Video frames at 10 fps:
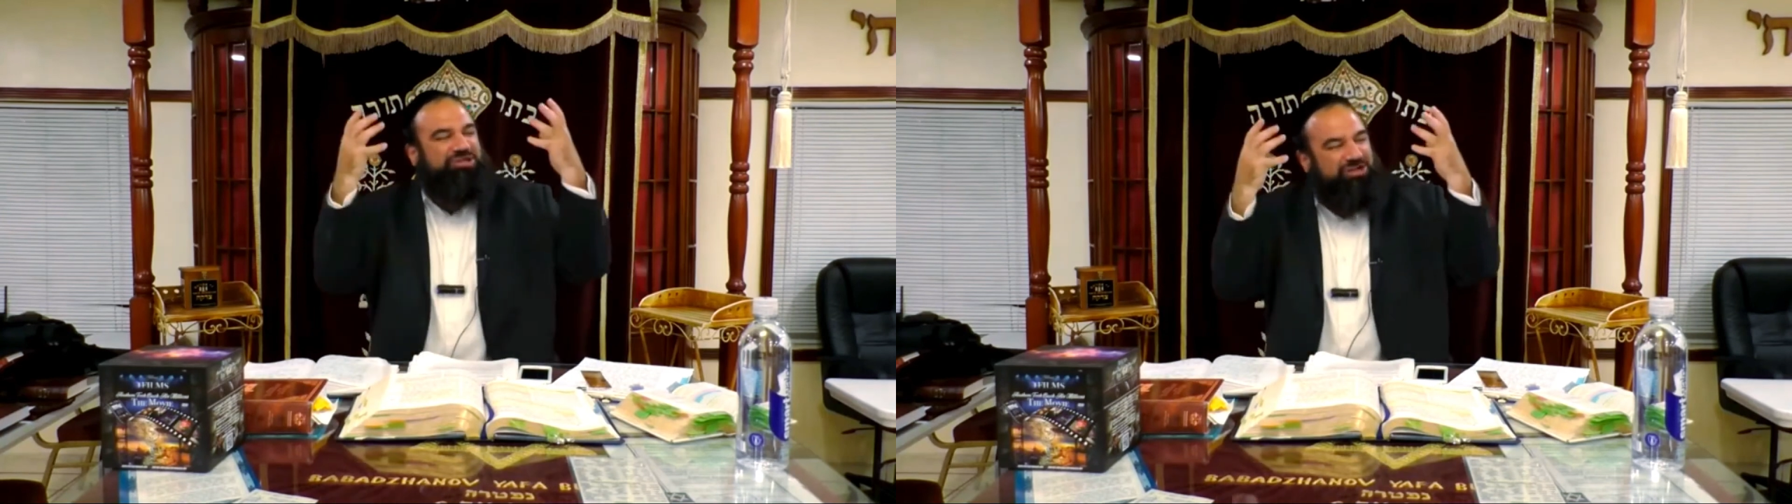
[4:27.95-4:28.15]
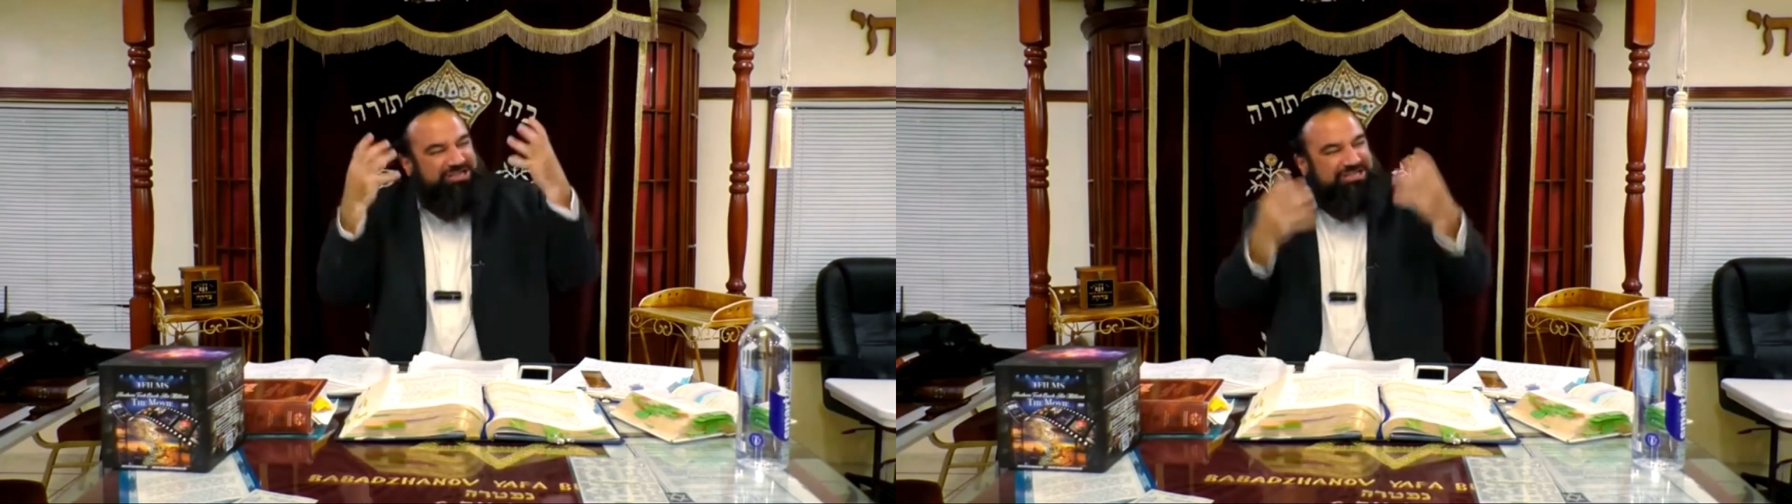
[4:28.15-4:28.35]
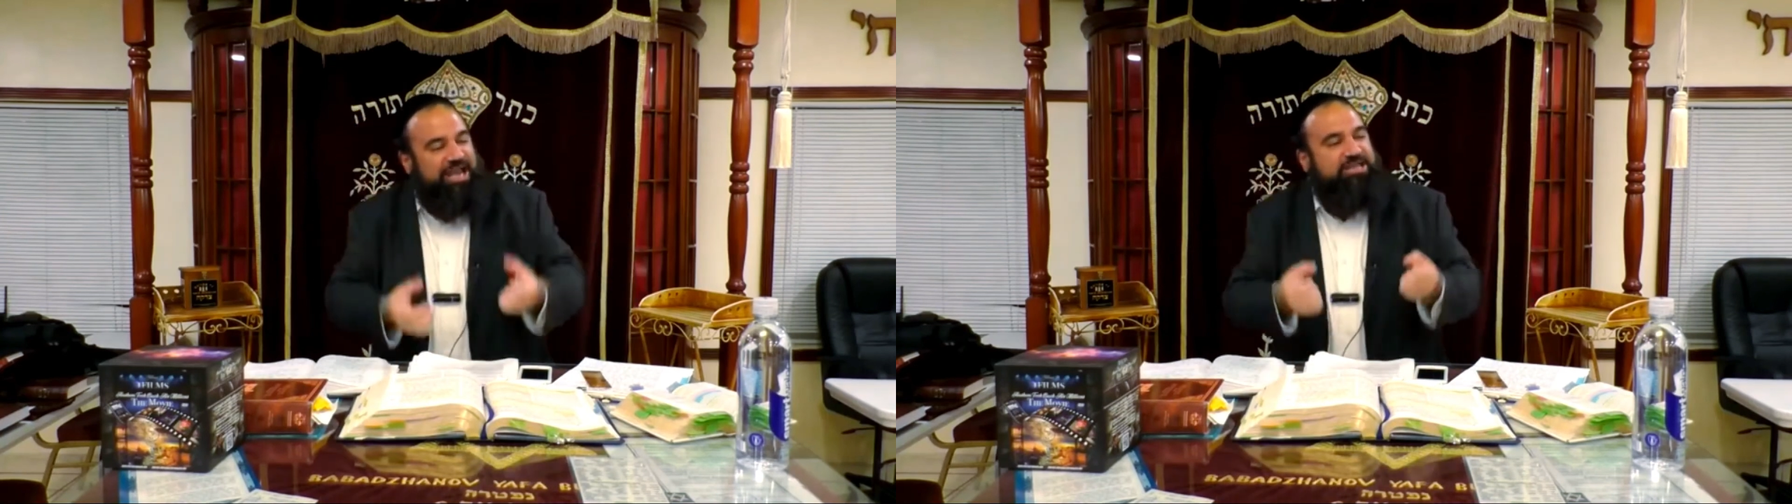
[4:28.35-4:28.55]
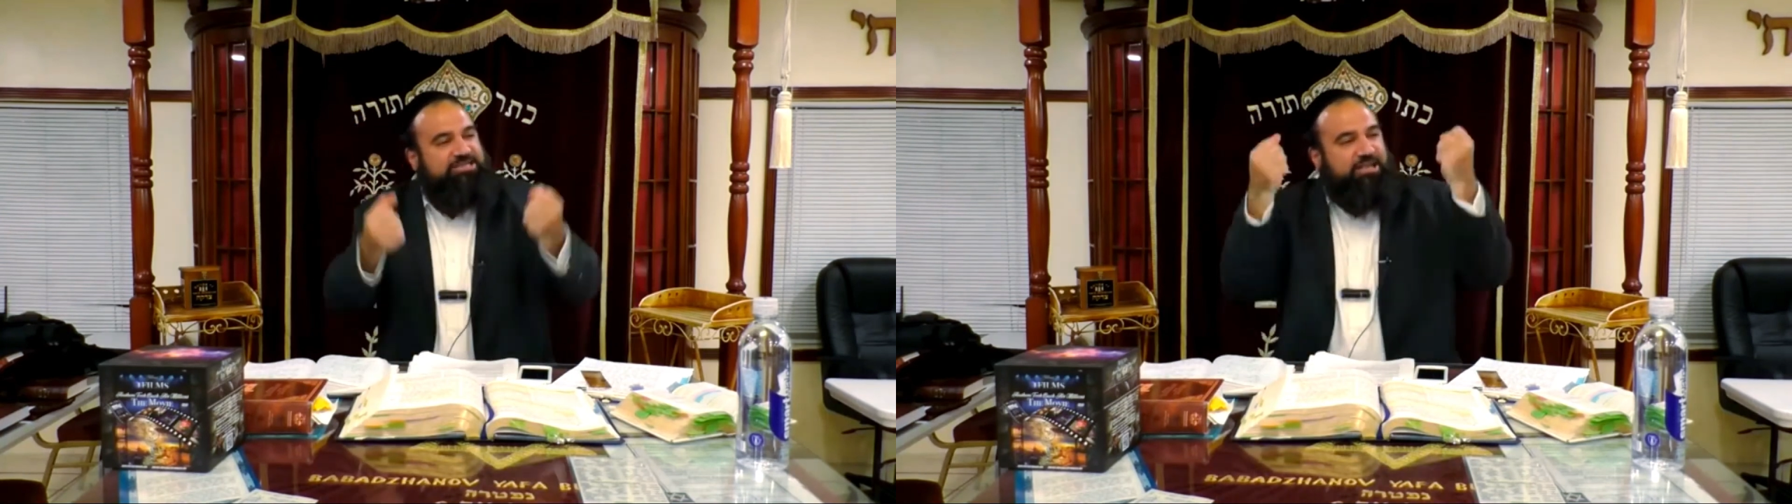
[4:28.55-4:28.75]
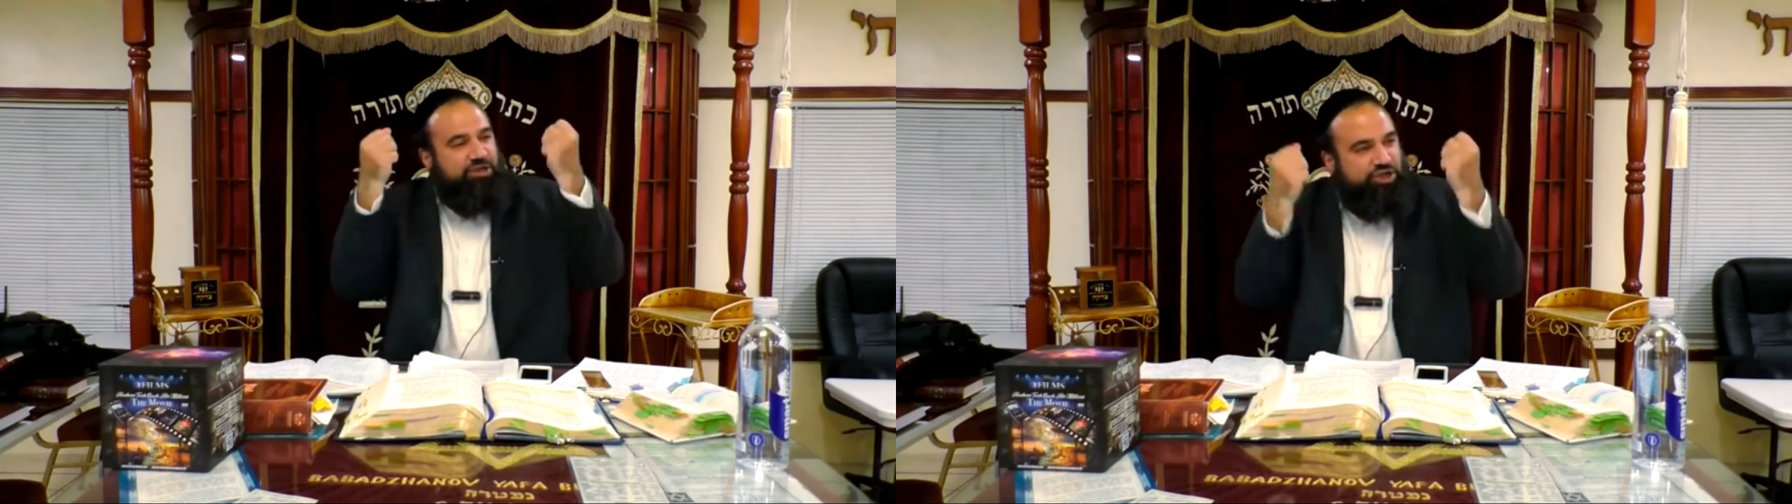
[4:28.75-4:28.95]
starts
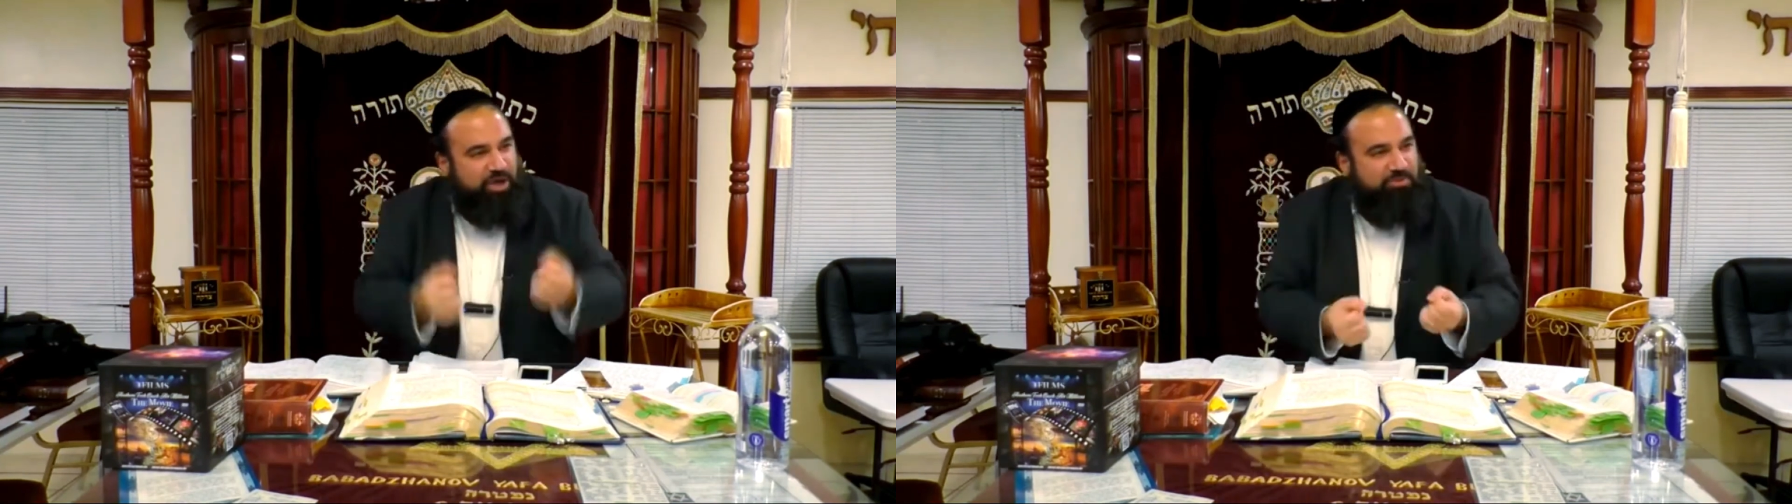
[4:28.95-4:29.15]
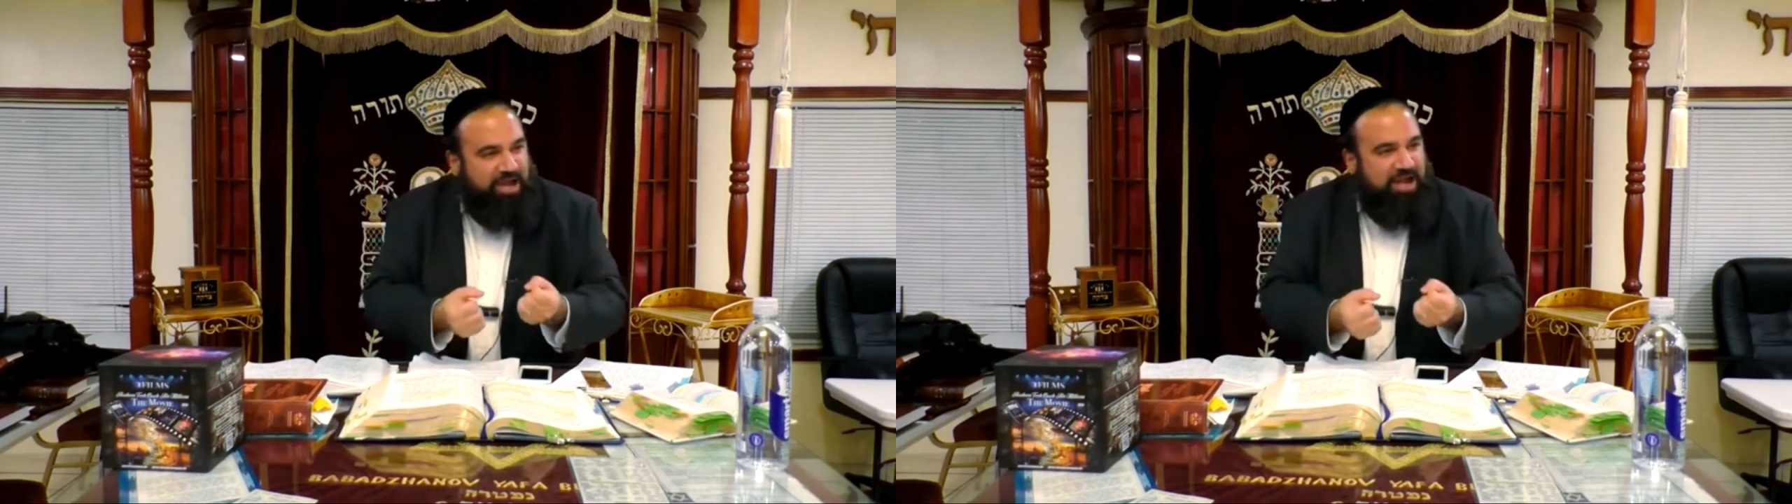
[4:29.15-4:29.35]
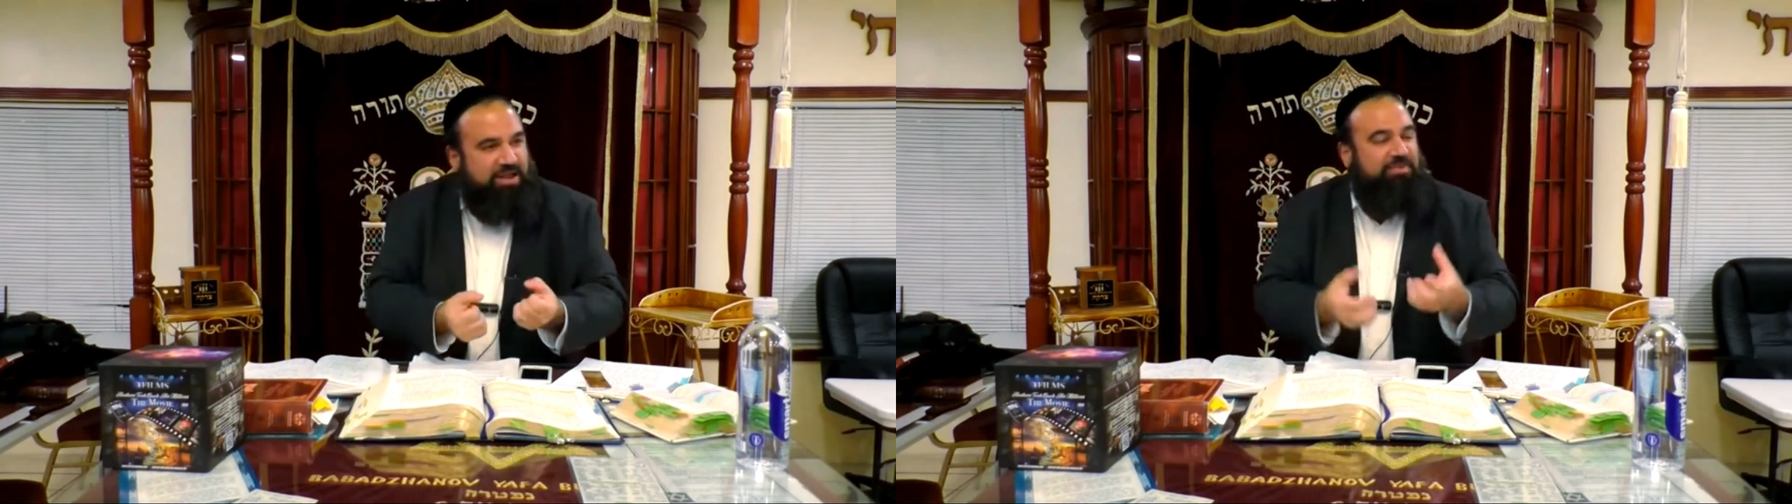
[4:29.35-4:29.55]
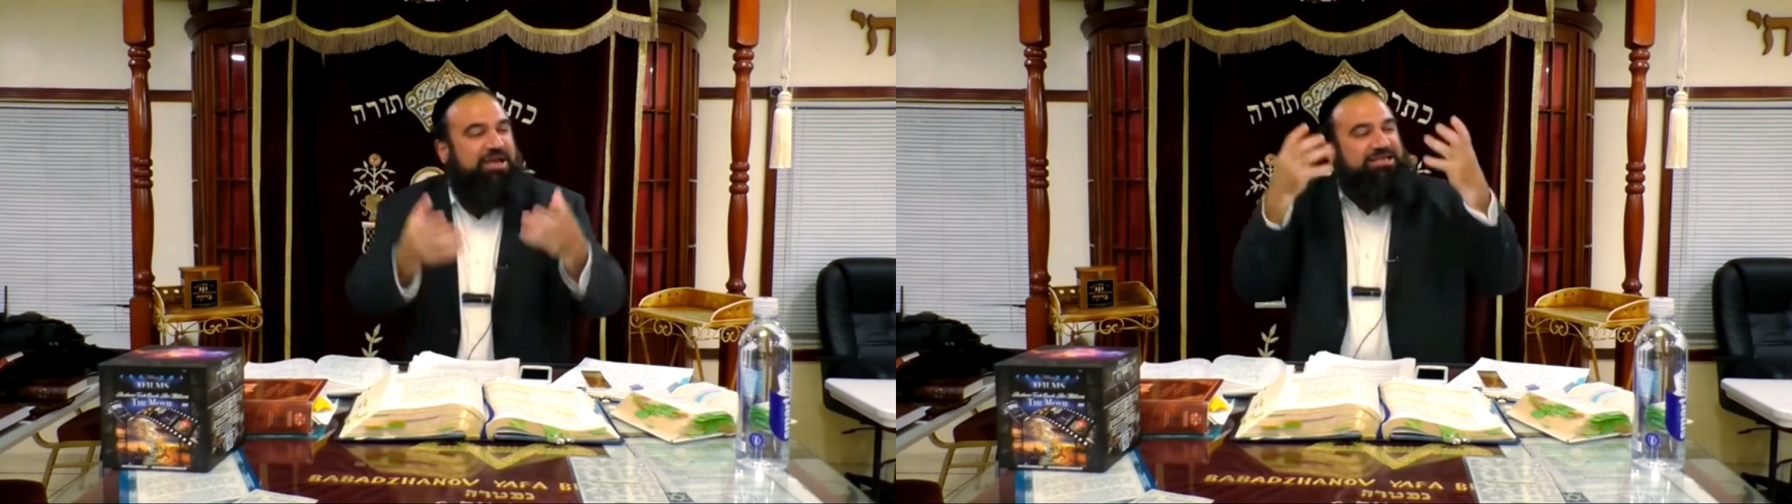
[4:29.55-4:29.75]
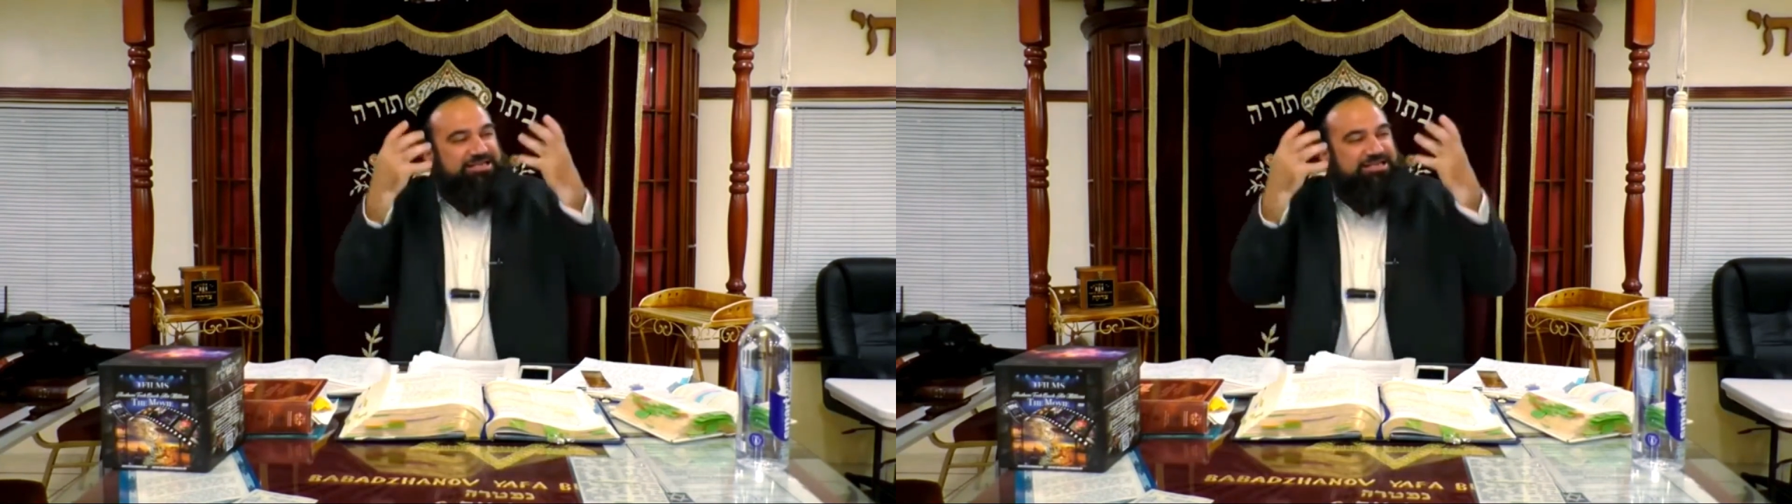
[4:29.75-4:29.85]
dancing in Shamayim,